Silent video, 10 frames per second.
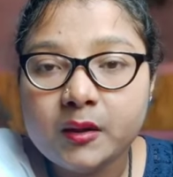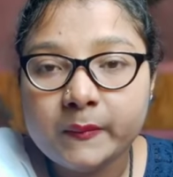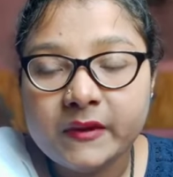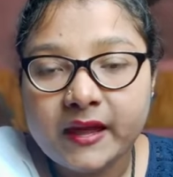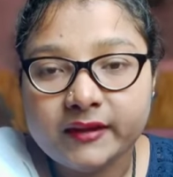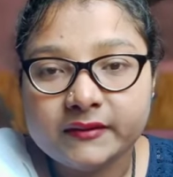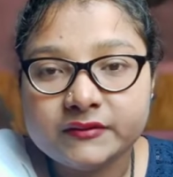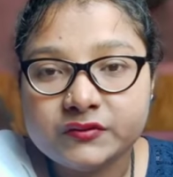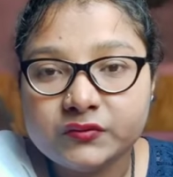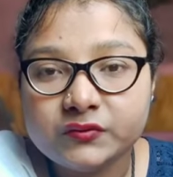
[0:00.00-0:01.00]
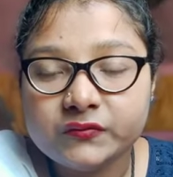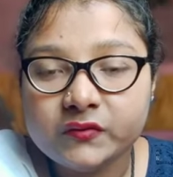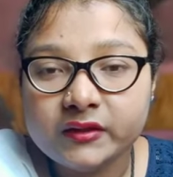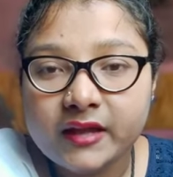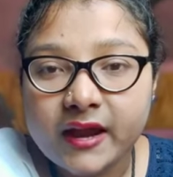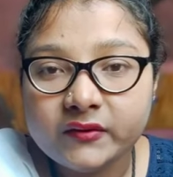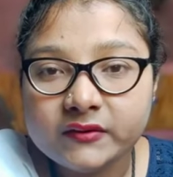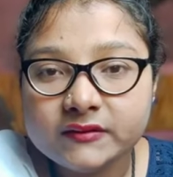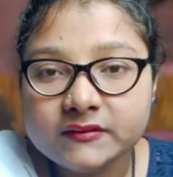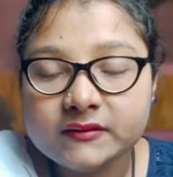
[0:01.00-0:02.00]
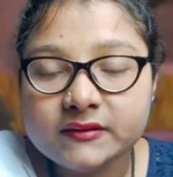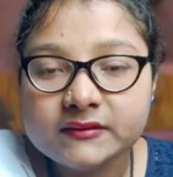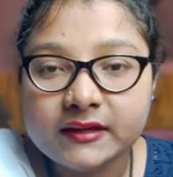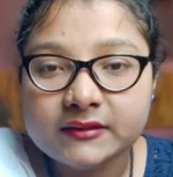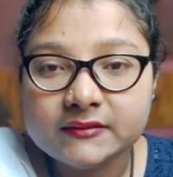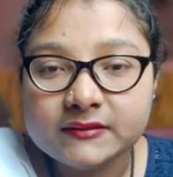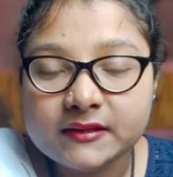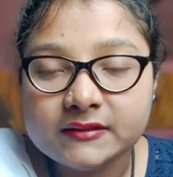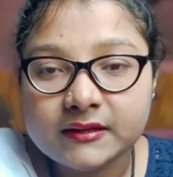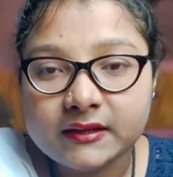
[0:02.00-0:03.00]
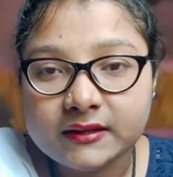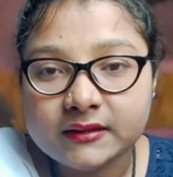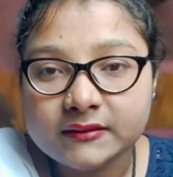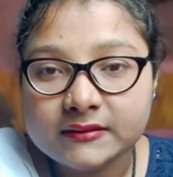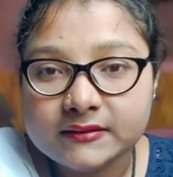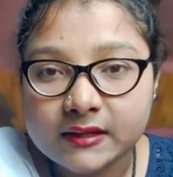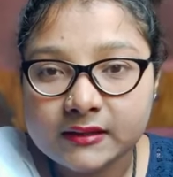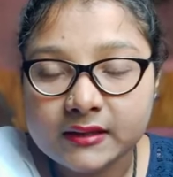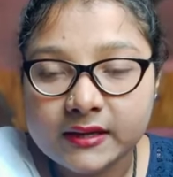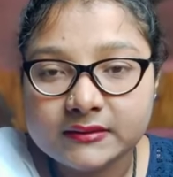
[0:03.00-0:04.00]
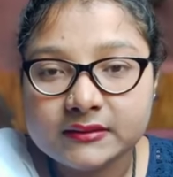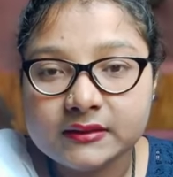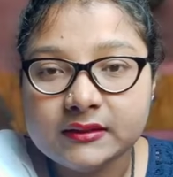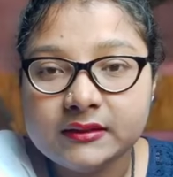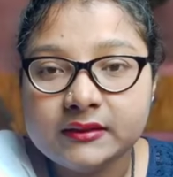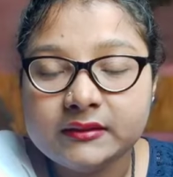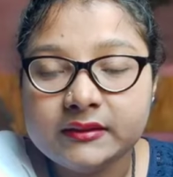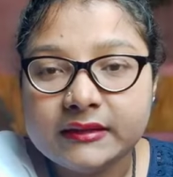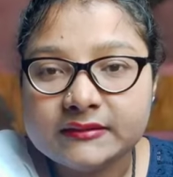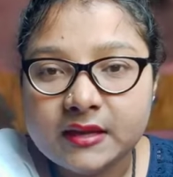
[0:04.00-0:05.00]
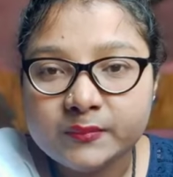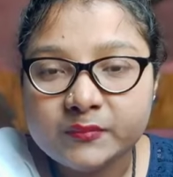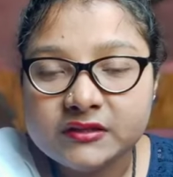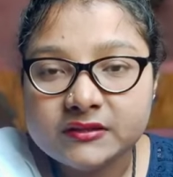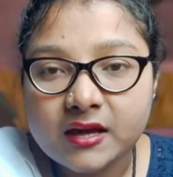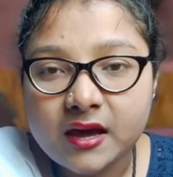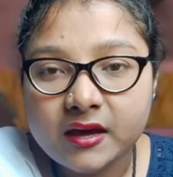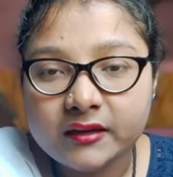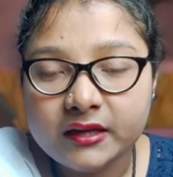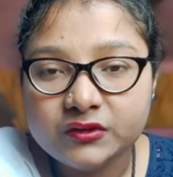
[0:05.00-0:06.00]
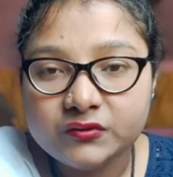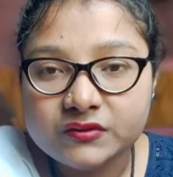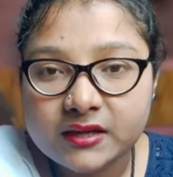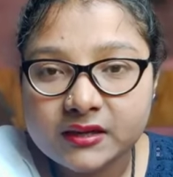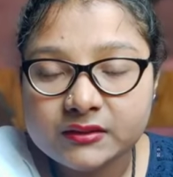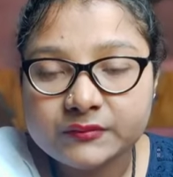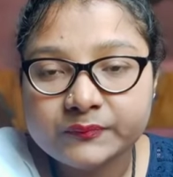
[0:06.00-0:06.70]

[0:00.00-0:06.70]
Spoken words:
planets. So for that reason, the scientists are sending these satellites. The examples are EduSat